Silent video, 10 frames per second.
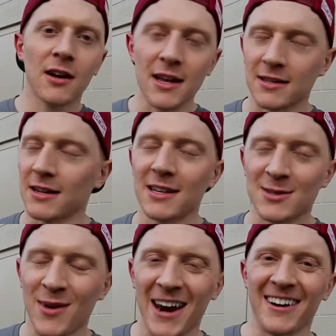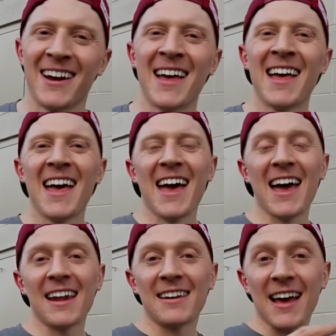or 18, it doesn't matter.
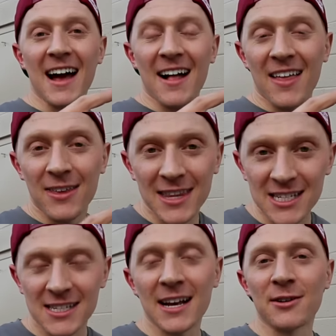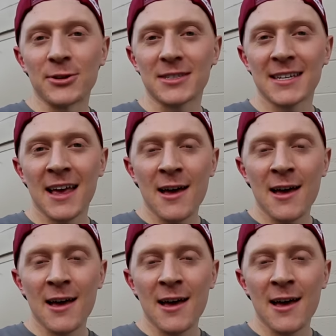And the singles